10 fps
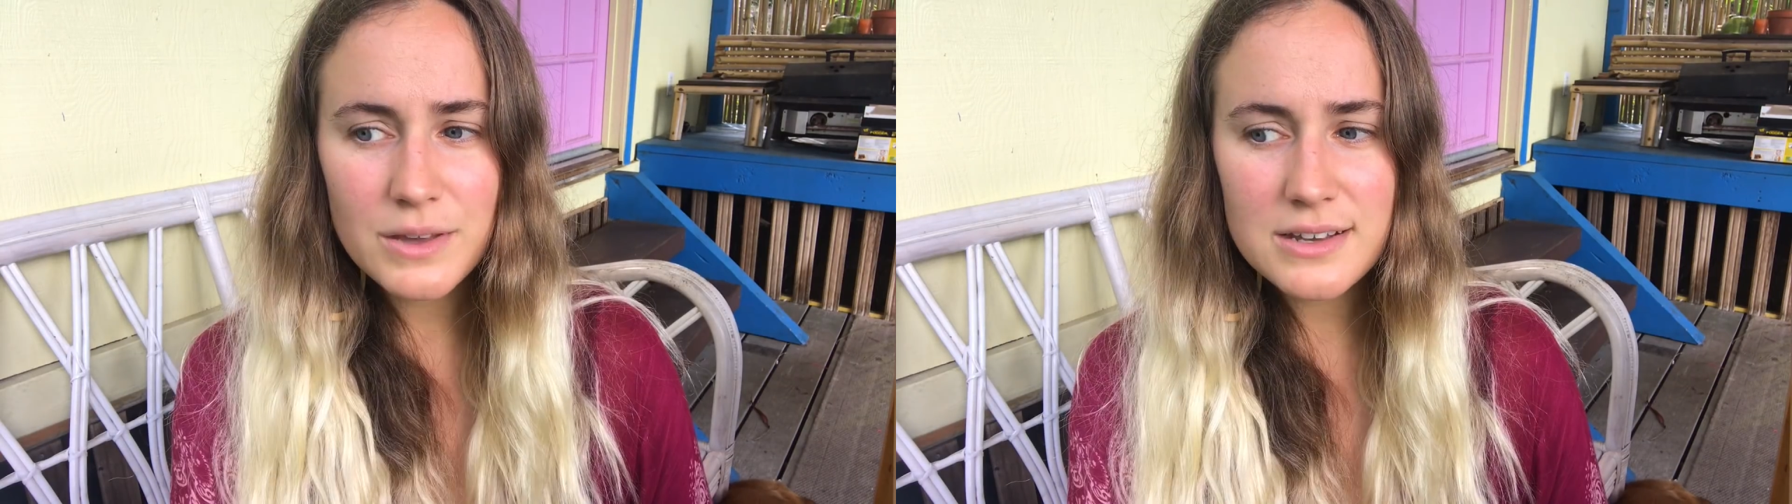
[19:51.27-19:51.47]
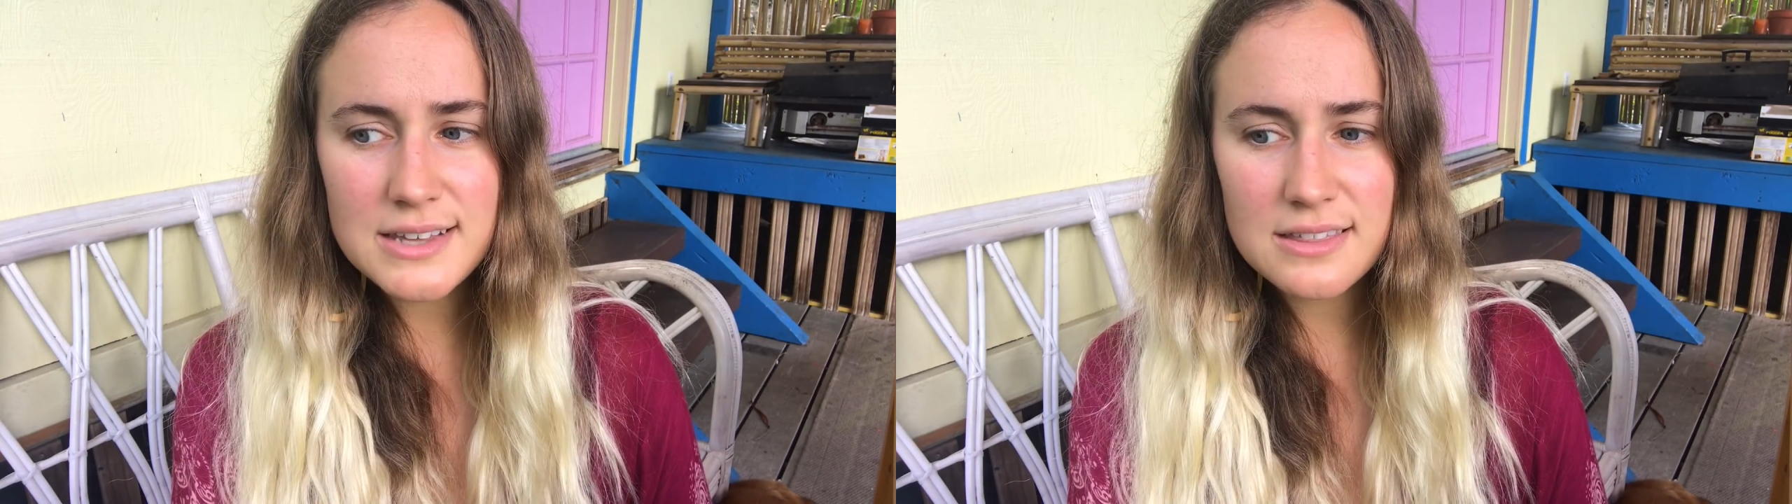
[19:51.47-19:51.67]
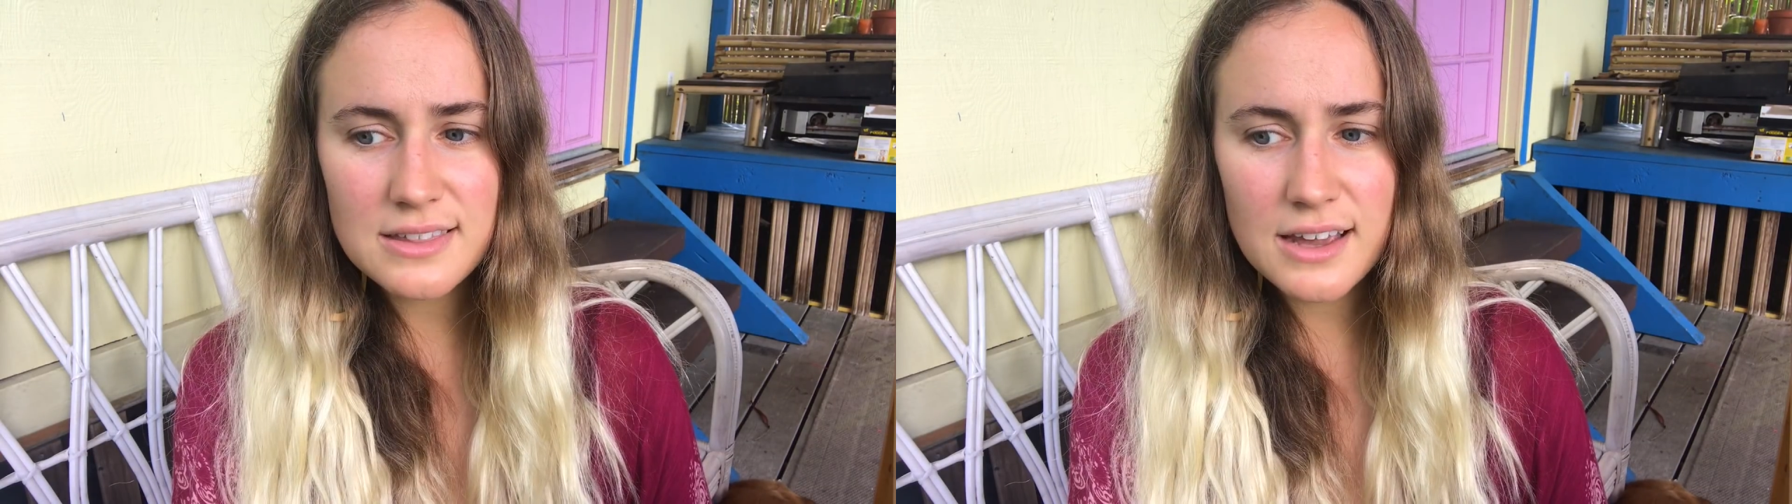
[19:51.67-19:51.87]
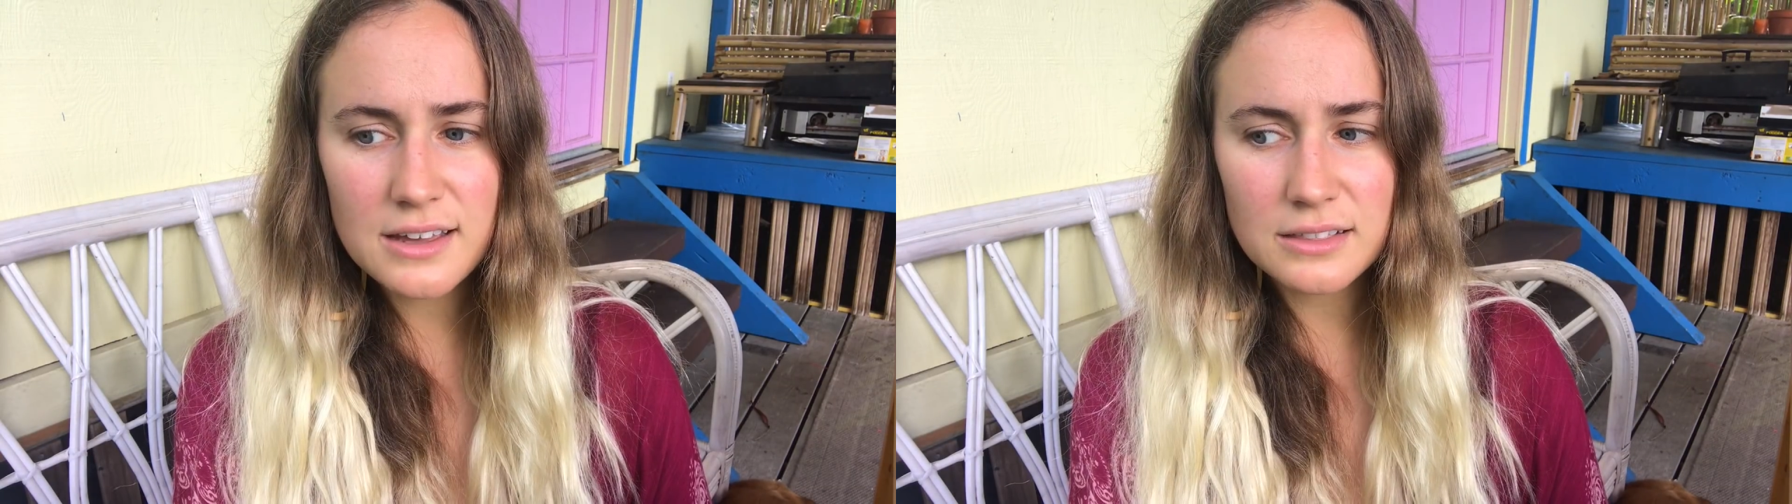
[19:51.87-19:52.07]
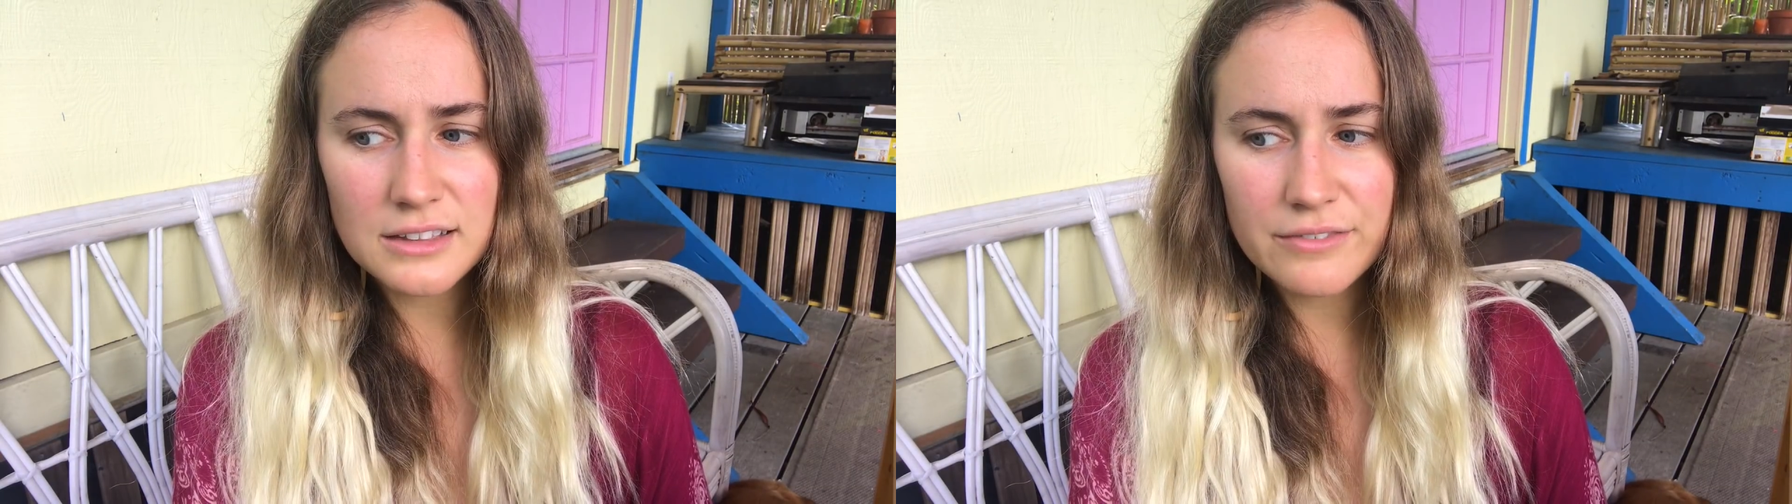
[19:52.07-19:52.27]
because I
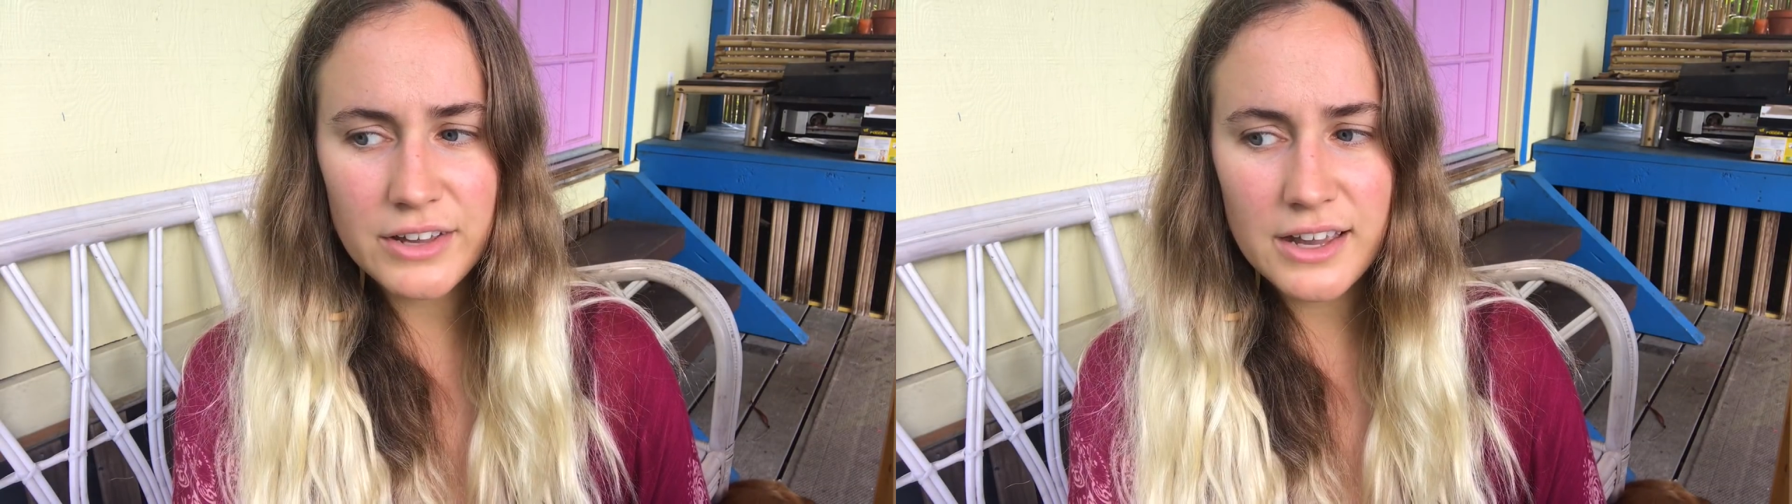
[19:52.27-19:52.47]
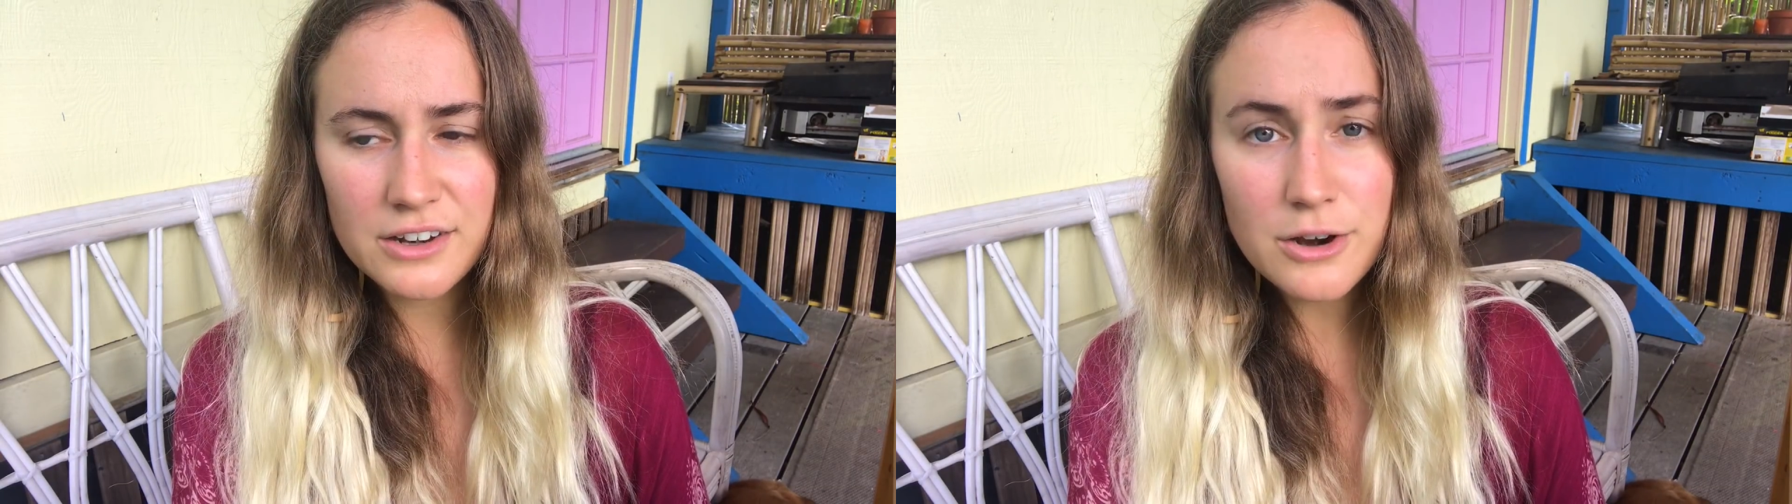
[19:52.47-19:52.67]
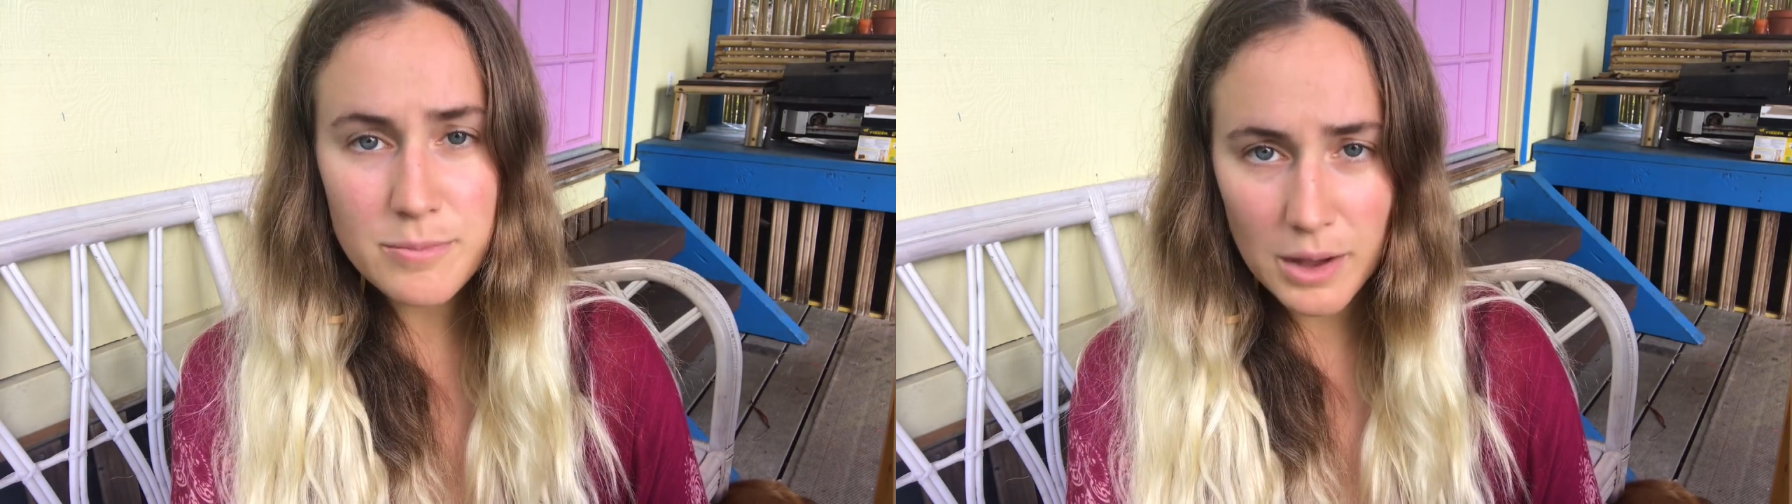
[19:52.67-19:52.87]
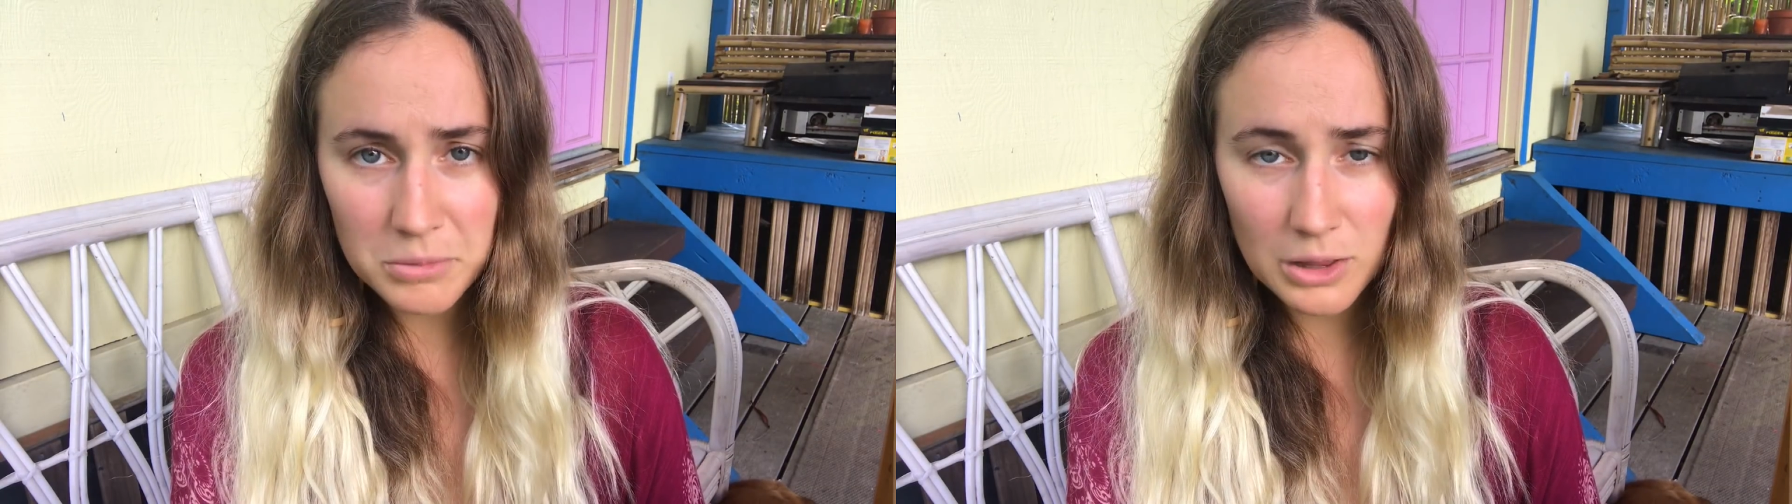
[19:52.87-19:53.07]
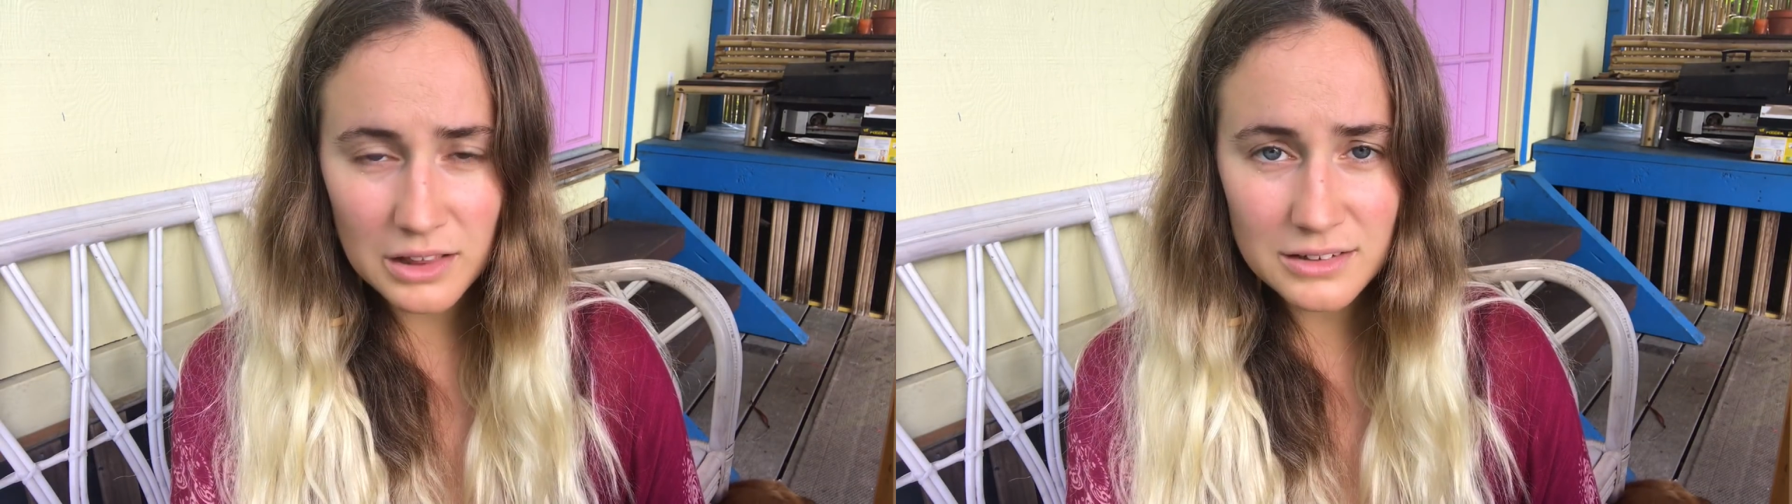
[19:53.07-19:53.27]
think living in your
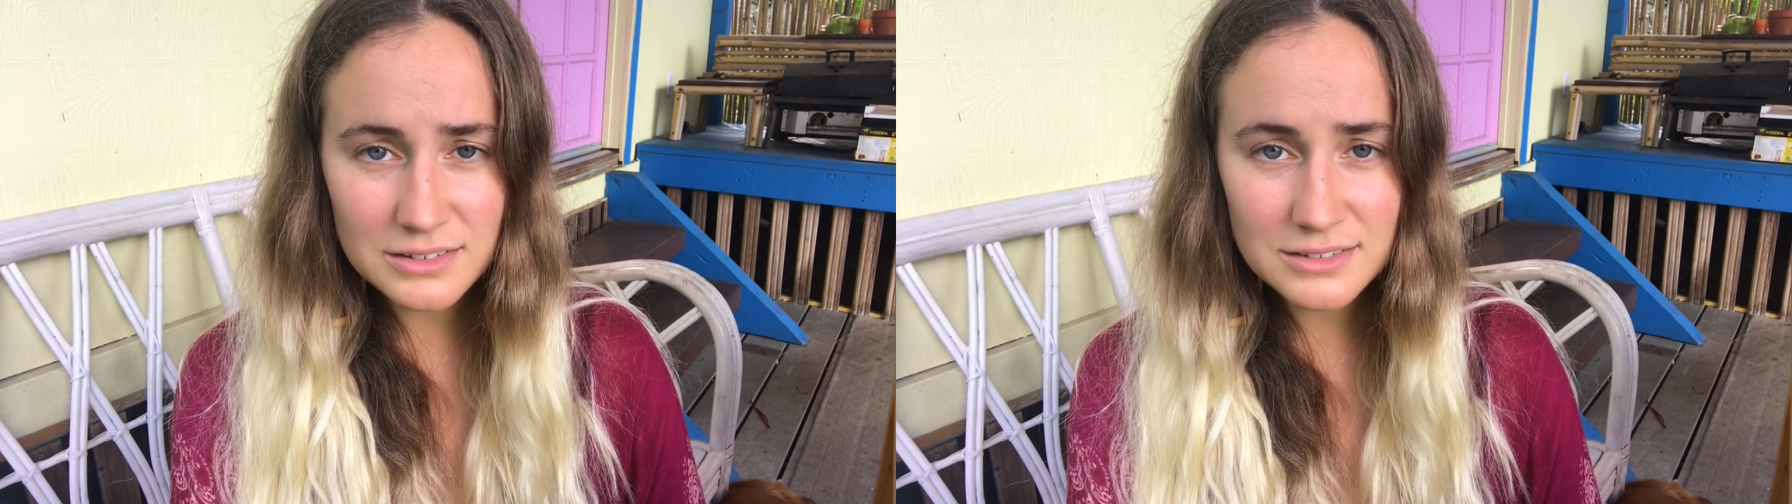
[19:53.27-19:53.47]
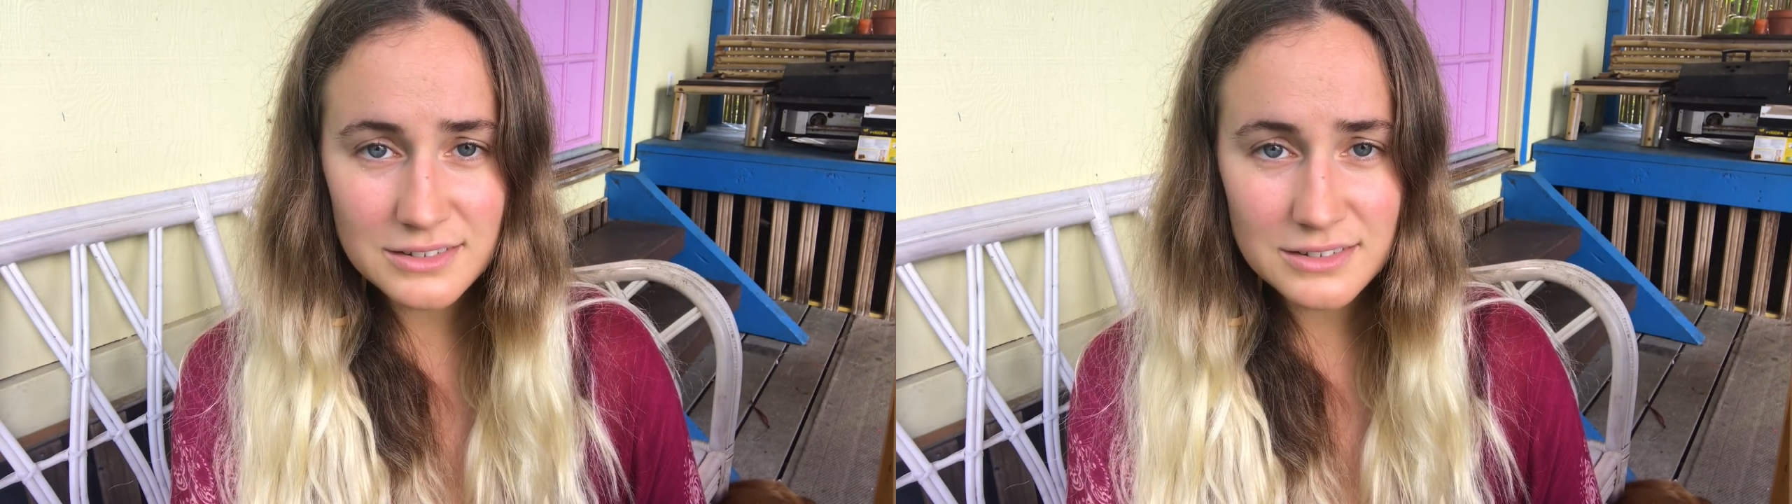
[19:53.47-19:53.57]
bubble